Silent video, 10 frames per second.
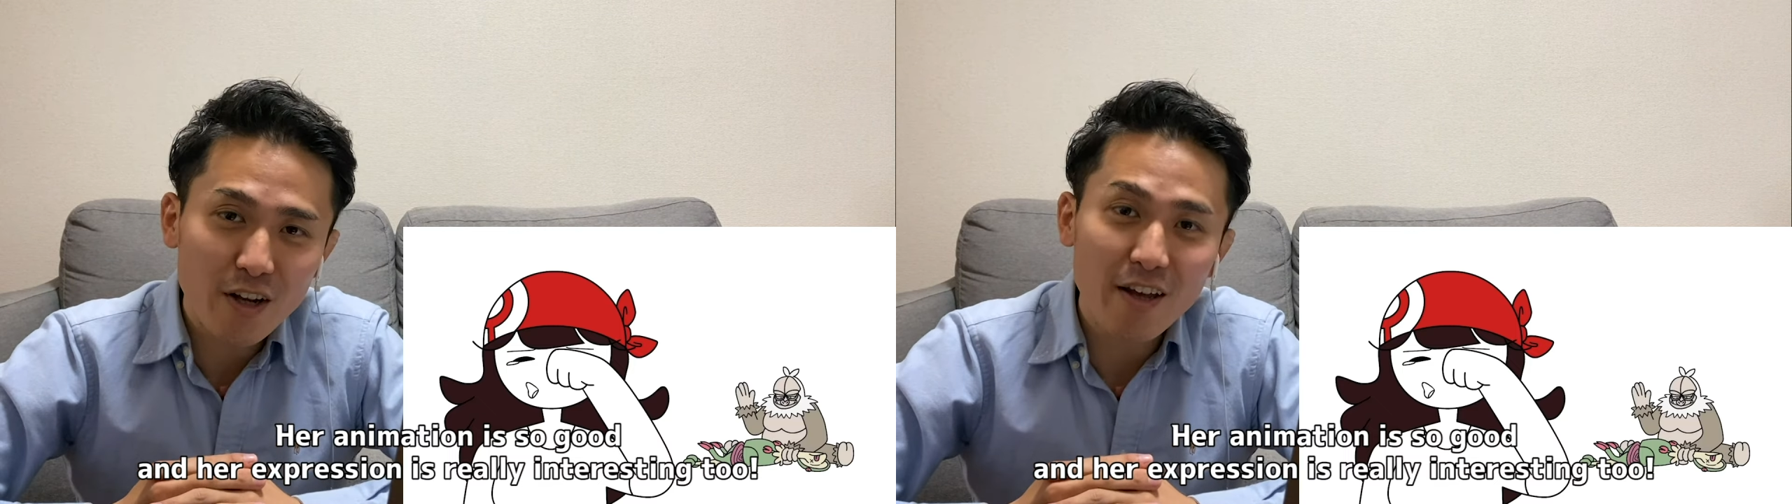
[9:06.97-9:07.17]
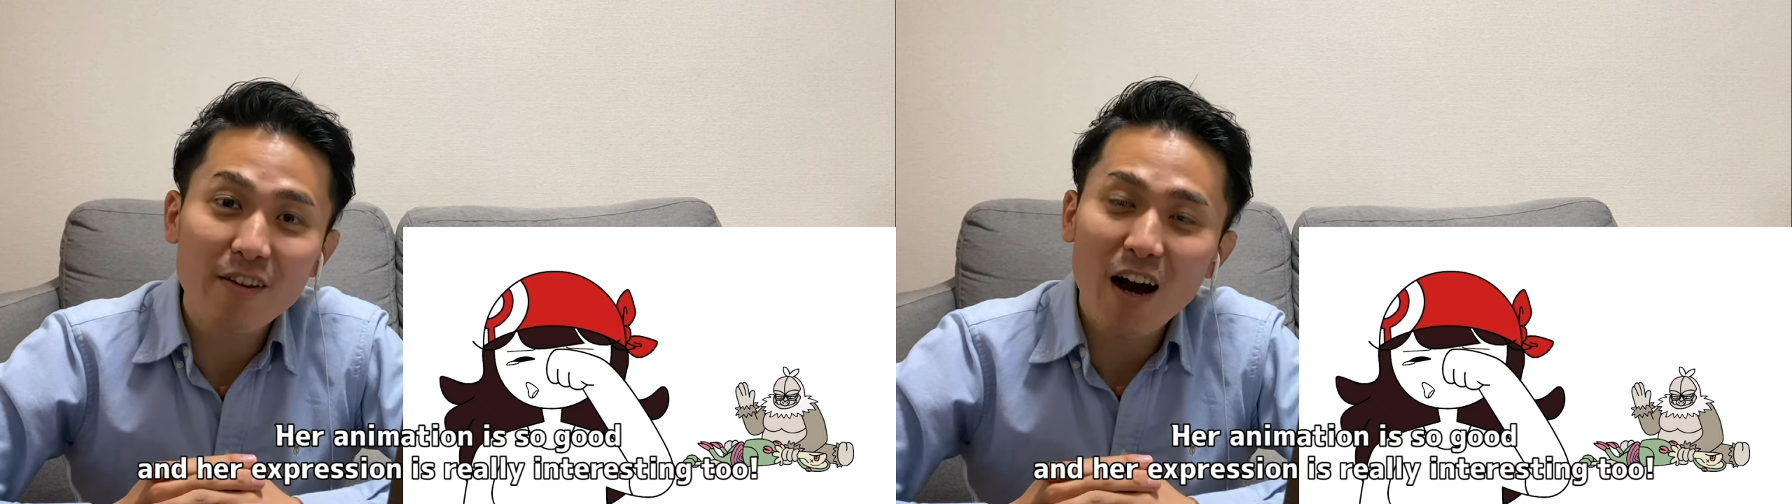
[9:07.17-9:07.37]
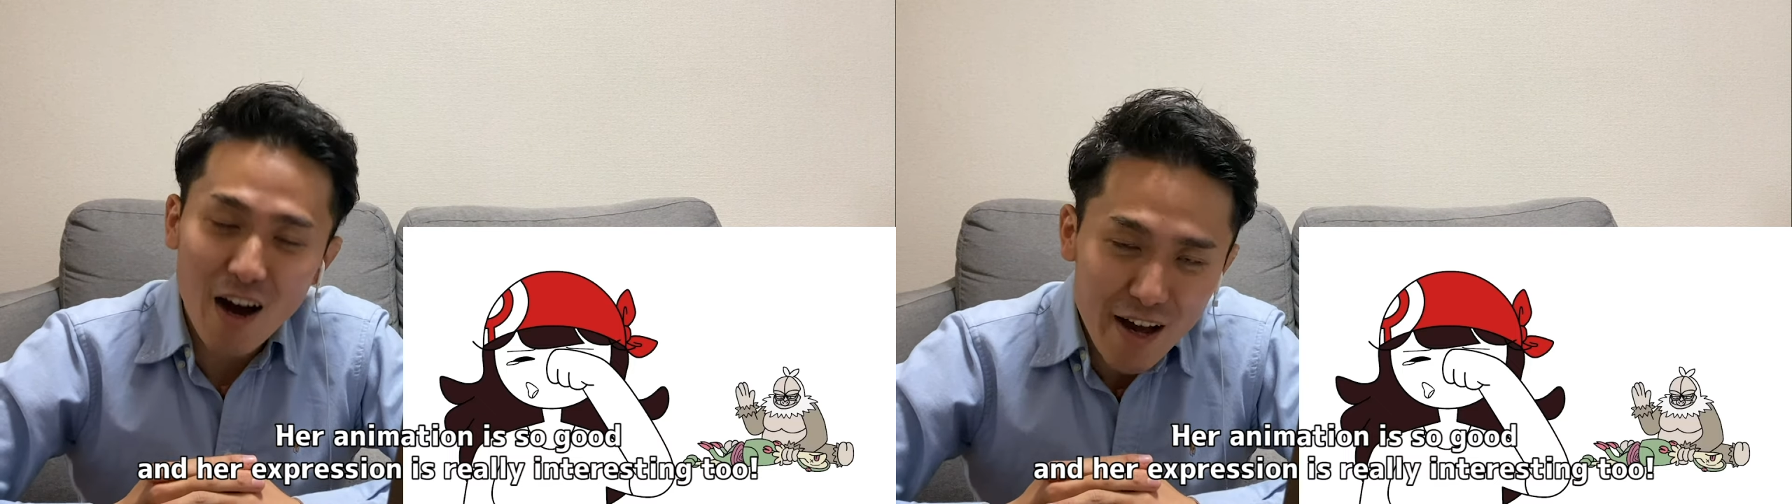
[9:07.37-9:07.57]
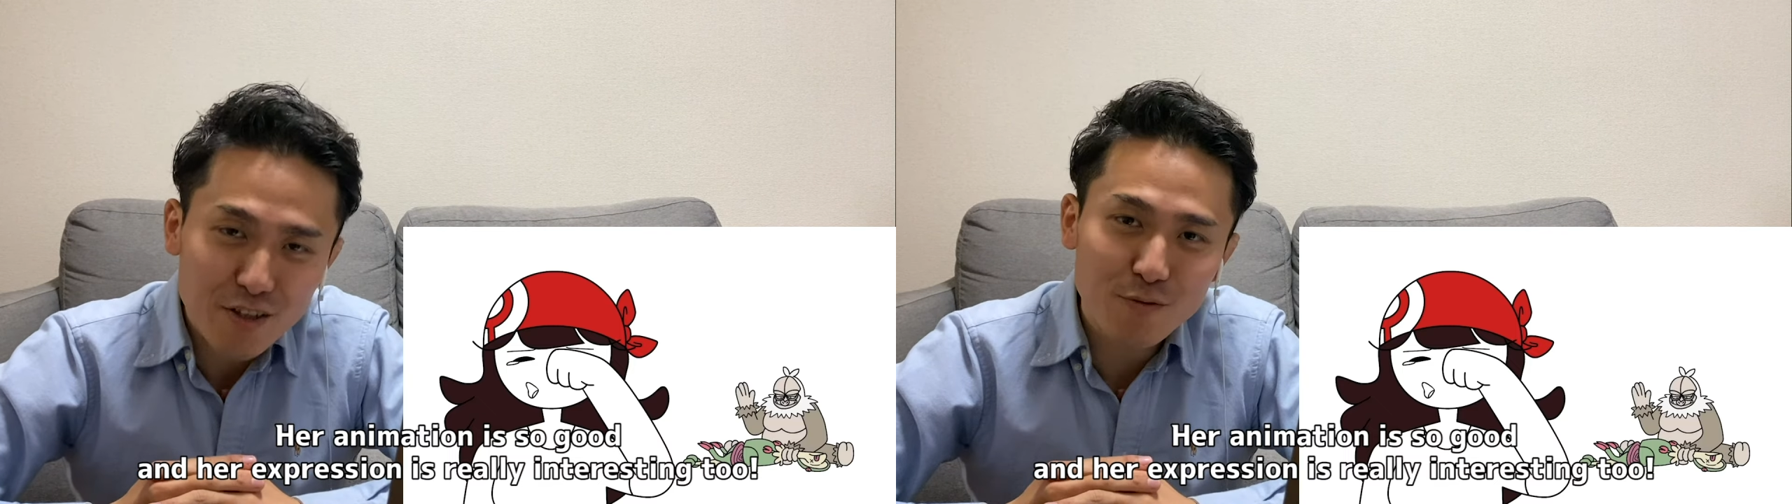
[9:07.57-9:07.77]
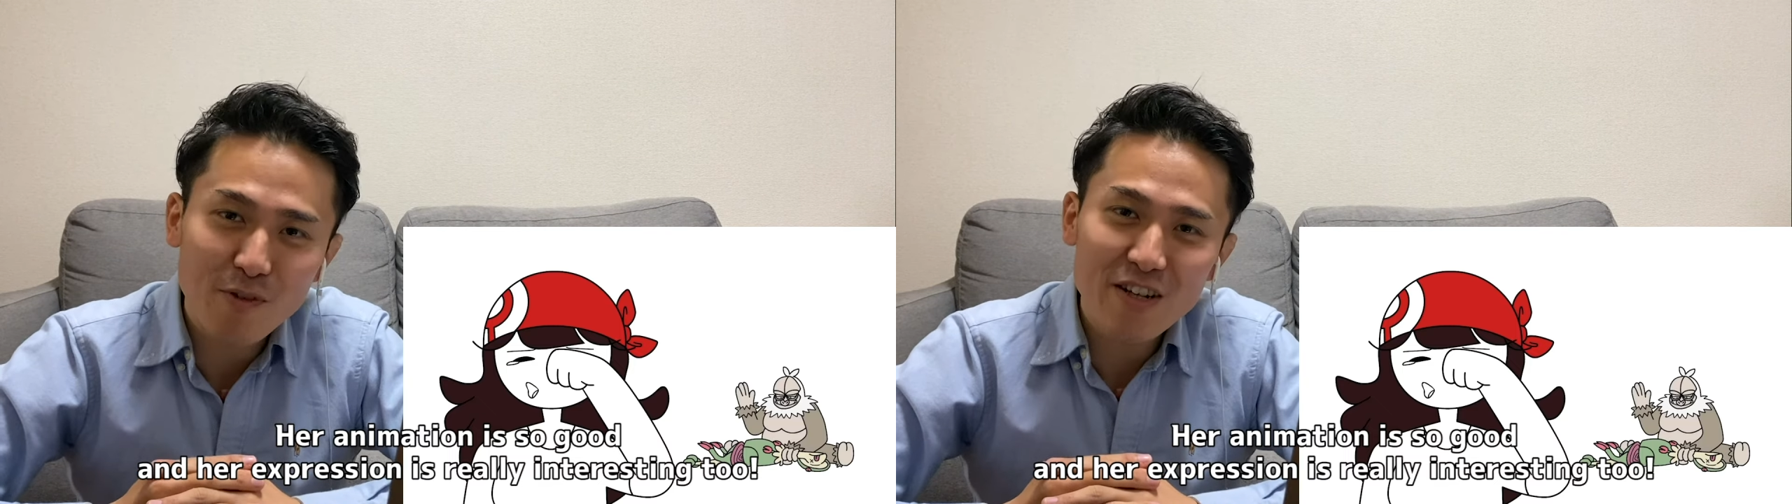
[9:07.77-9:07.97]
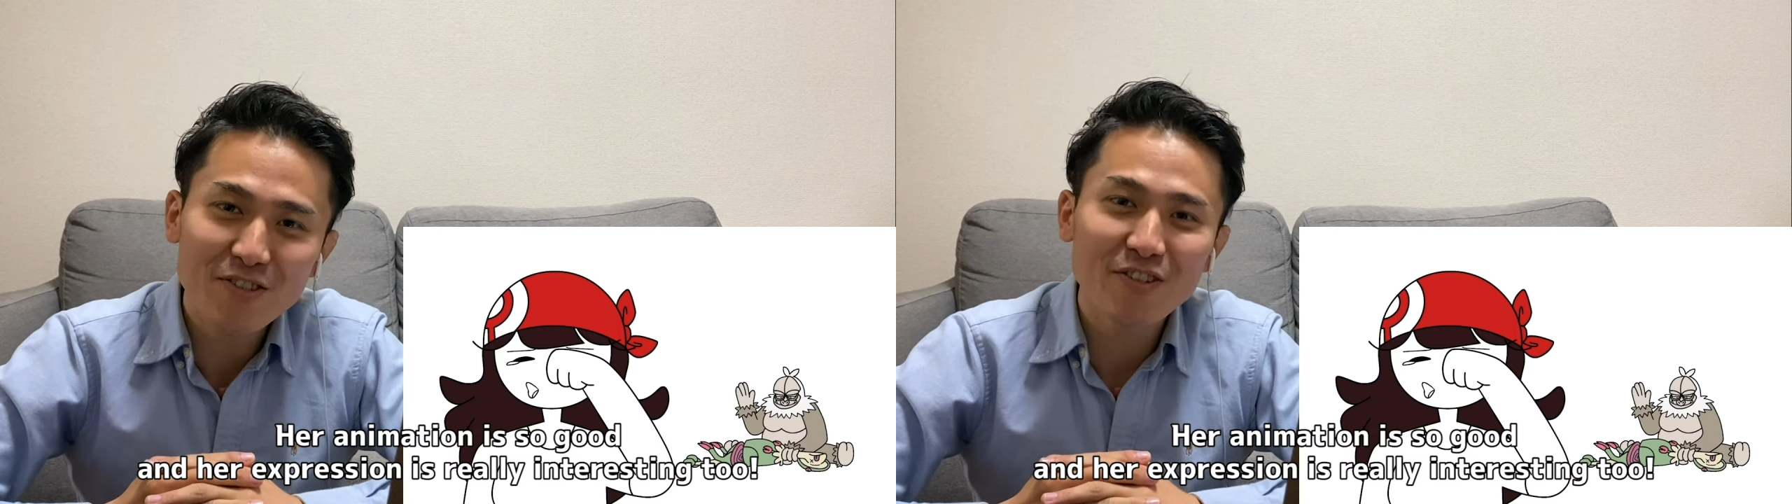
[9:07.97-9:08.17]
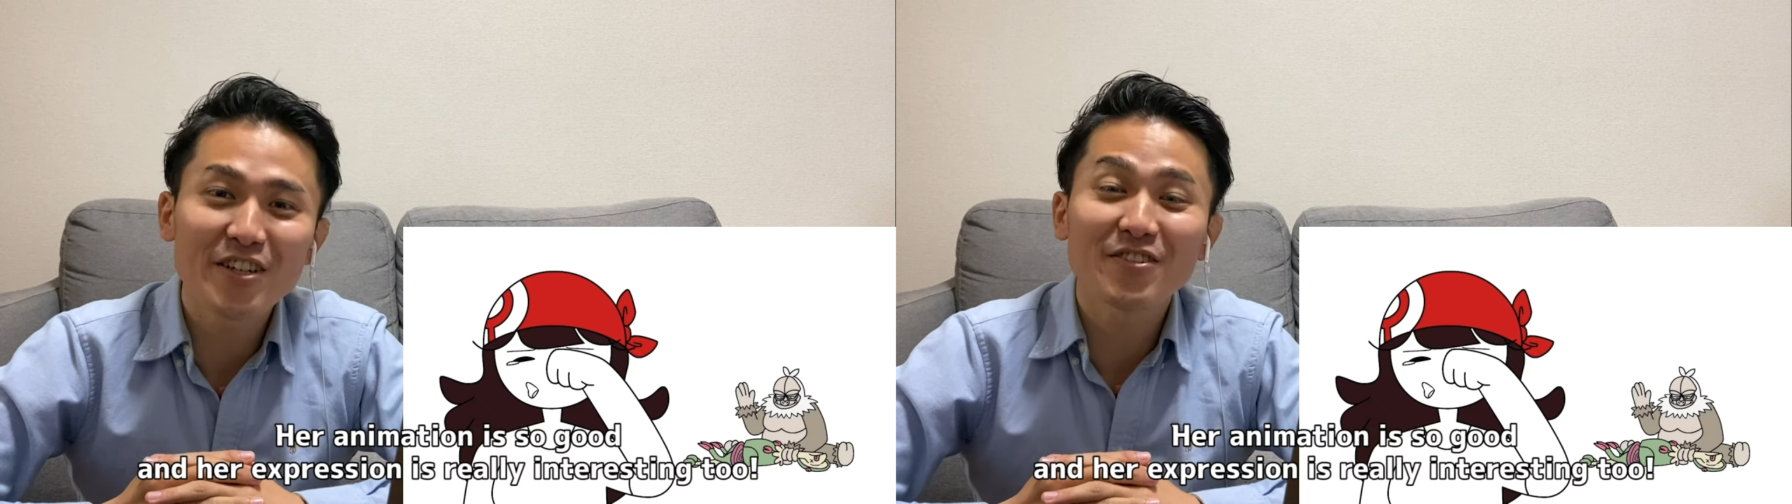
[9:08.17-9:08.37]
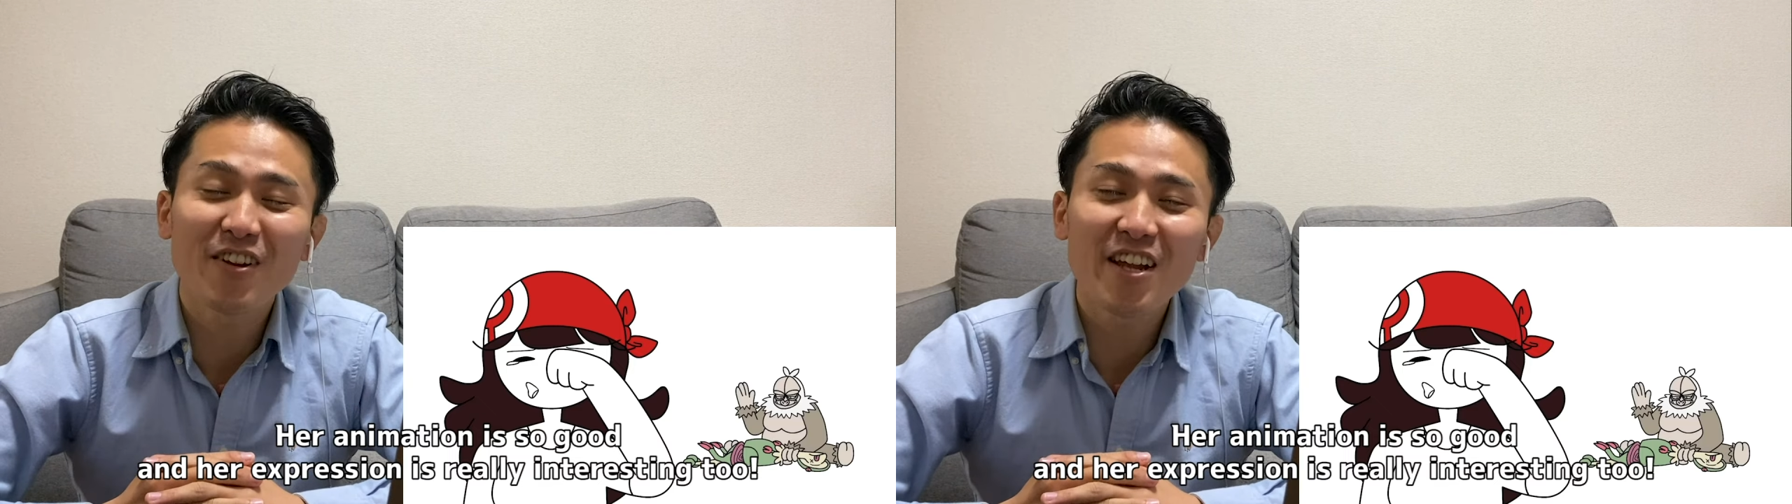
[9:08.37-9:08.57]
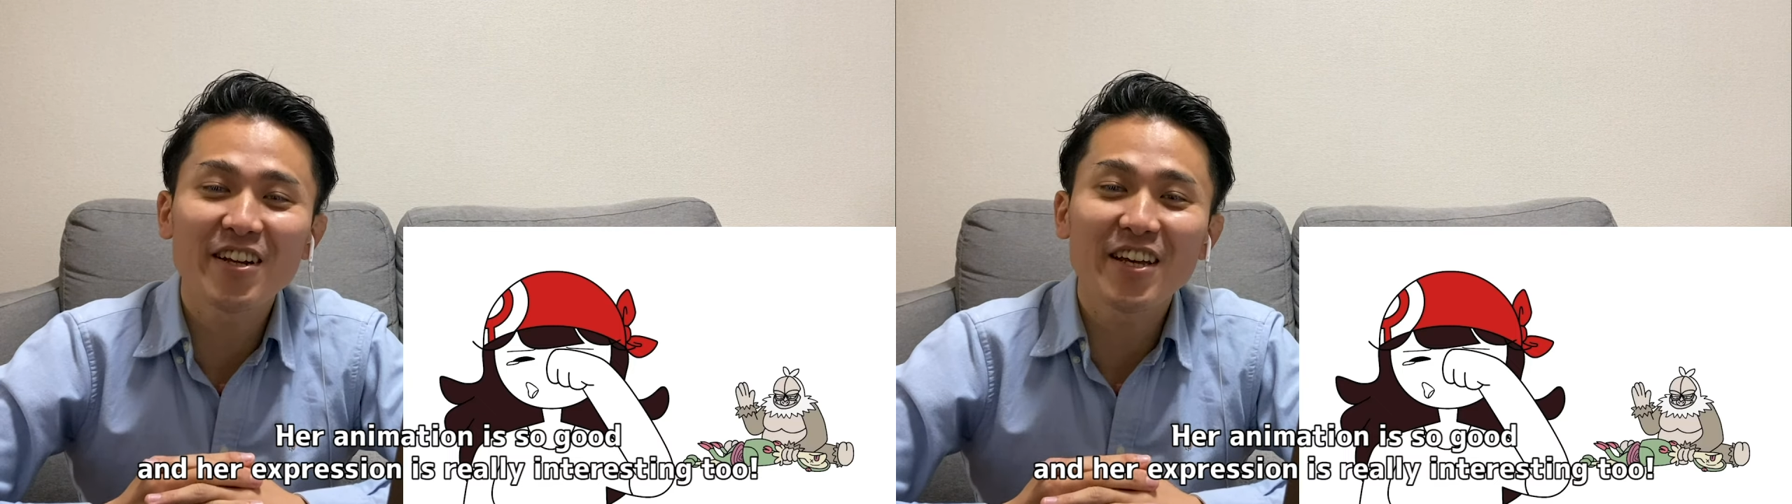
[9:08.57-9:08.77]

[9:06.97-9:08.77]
and her expression is really